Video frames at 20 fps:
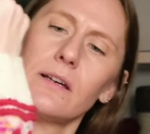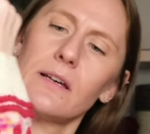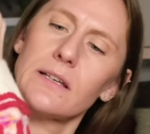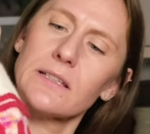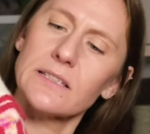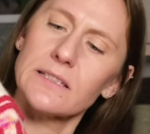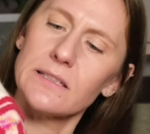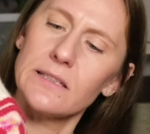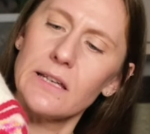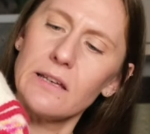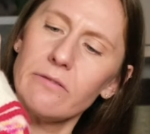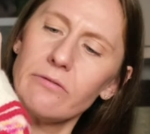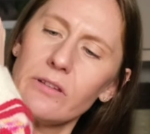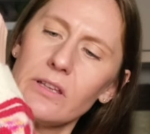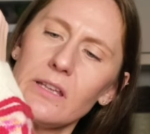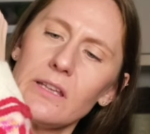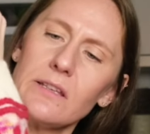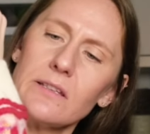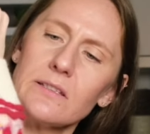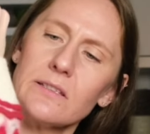sleeve
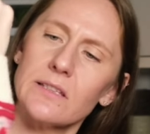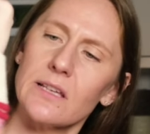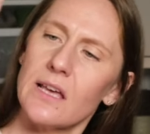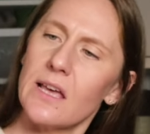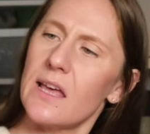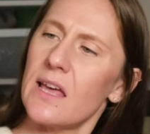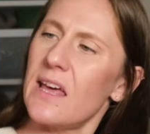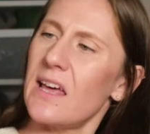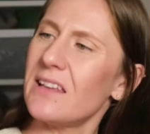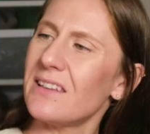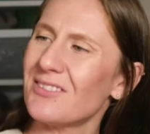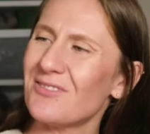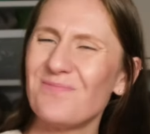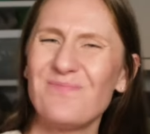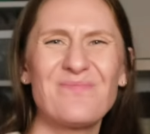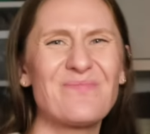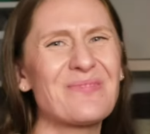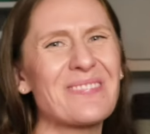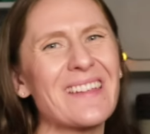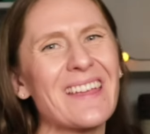is, and
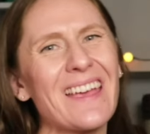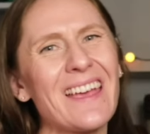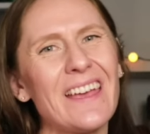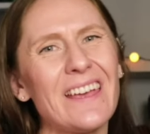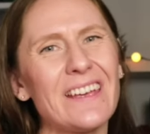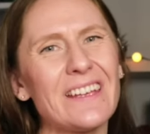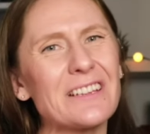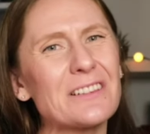it